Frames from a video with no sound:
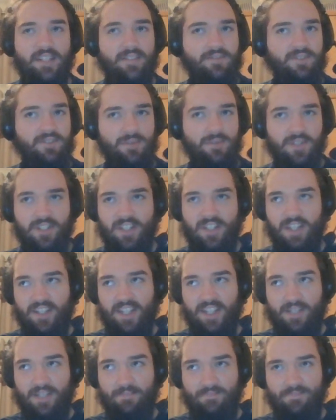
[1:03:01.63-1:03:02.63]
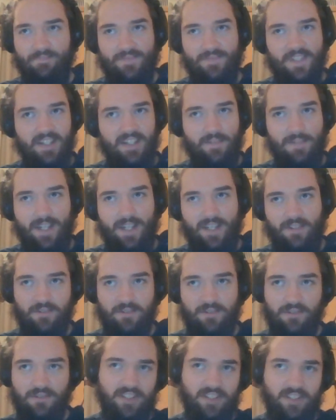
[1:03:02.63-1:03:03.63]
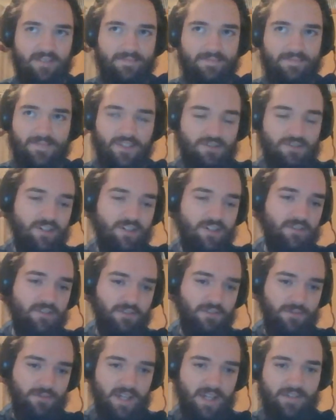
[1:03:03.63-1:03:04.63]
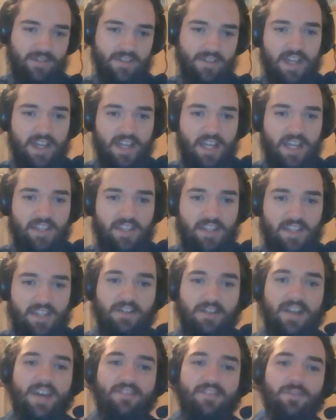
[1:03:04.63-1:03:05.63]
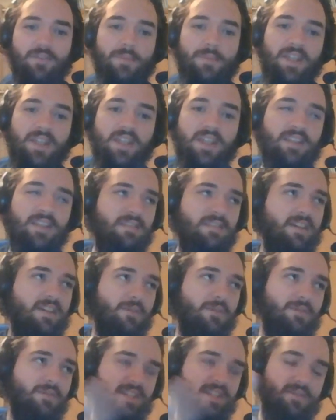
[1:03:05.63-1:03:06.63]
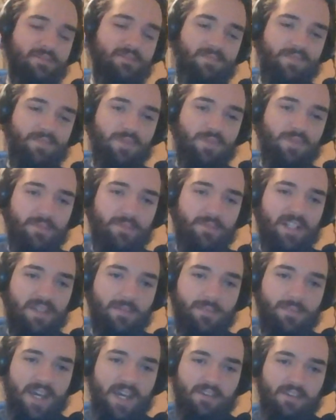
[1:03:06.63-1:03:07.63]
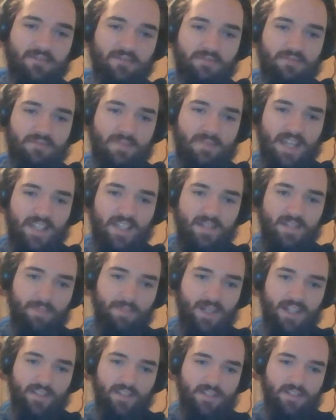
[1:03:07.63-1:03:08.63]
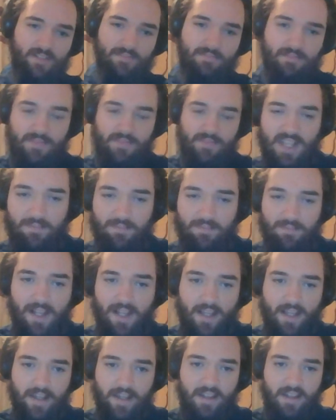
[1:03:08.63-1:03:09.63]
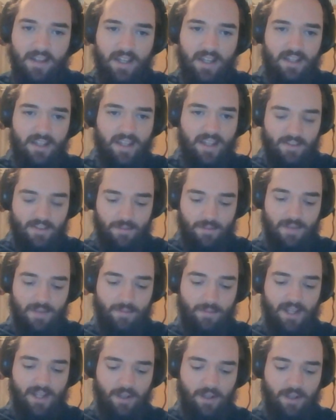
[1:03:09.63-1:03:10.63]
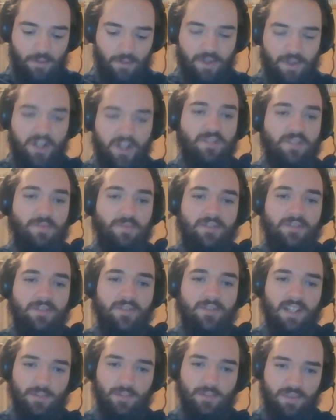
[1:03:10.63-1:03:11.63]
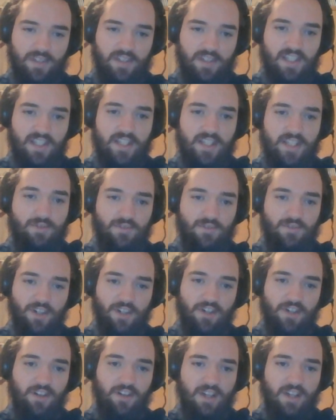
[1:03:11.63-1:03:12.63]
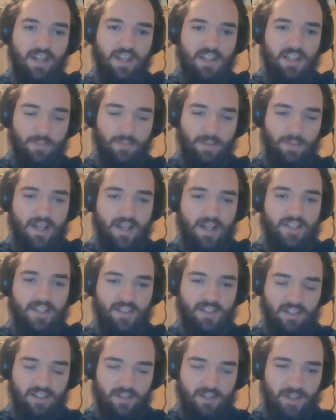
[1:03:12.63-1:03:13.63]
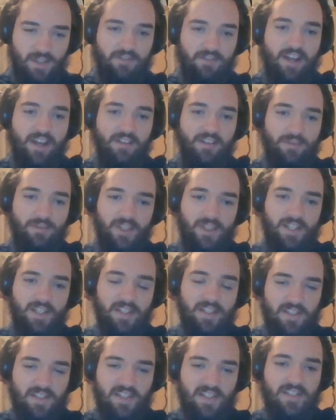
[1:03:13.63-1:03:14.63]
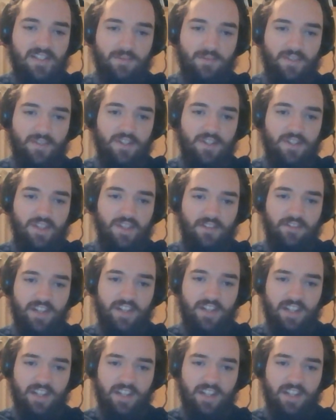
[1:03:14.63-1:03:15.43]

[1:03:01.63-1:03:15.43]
if you were going to go and get a centre-back or a striker or whatever. They don't have to be, this £40 million A-plus name player. They have to be a player who works perfectly with the team you've got, the players that are going to be around them and in the system that they're